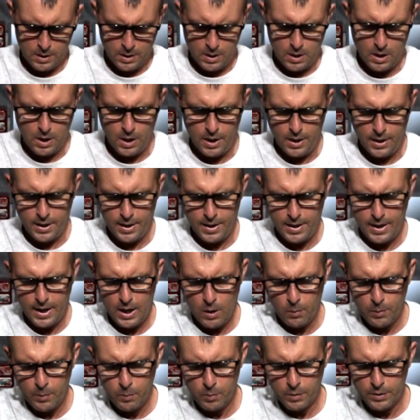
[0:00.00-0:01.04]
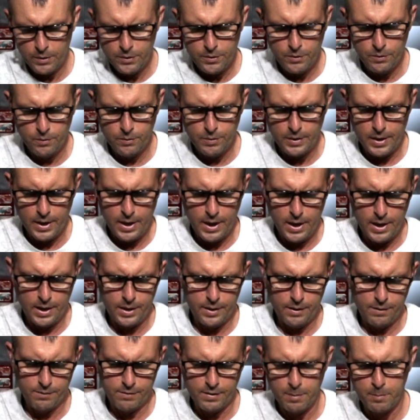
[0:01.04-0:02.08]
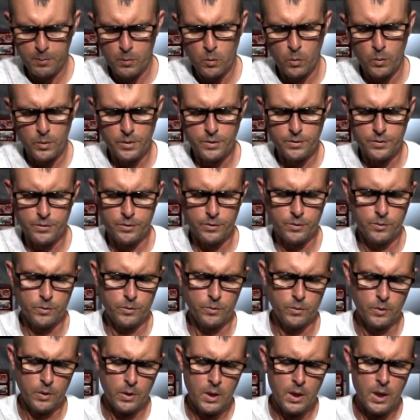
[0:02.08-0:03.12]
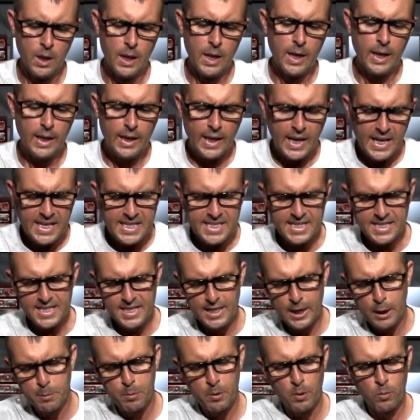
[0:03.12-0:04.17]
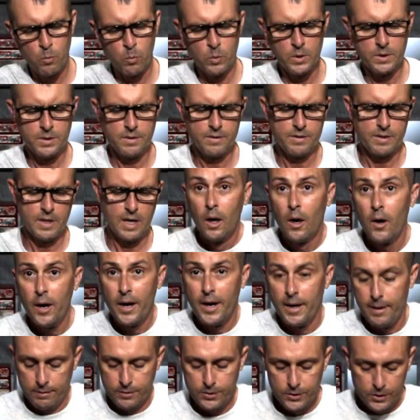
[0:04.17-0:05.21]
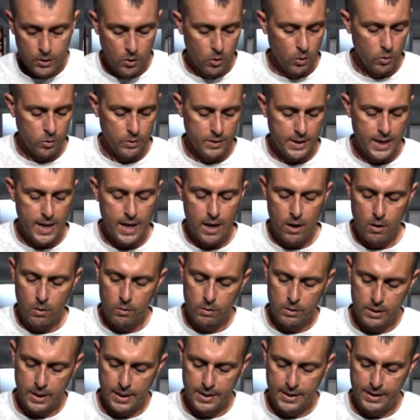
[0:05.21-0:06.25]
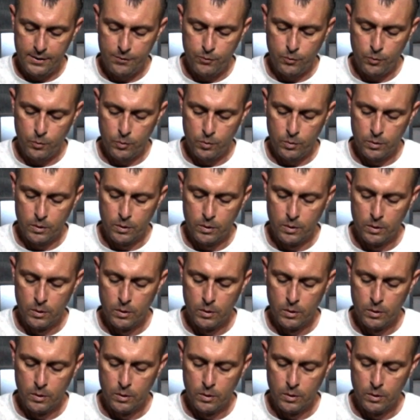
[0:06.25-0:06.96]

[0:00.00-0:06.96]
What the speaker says: All right, and how we want to do that is I'm going to lace it up on one side. All right, so now I need to